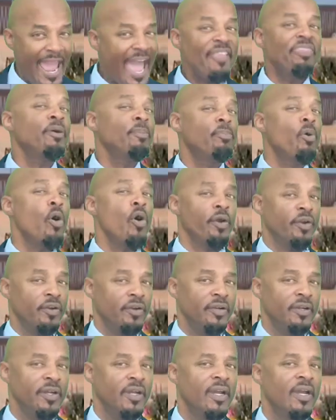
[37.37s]
at the
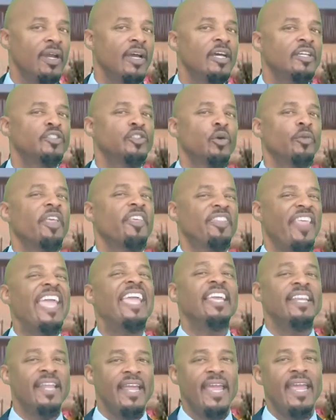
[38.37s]
border so that
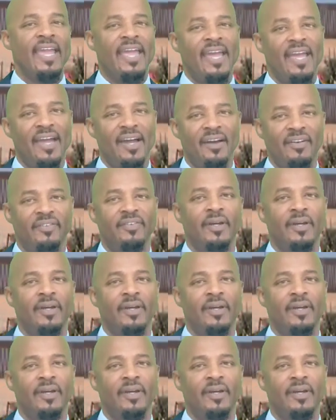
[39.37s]
they can have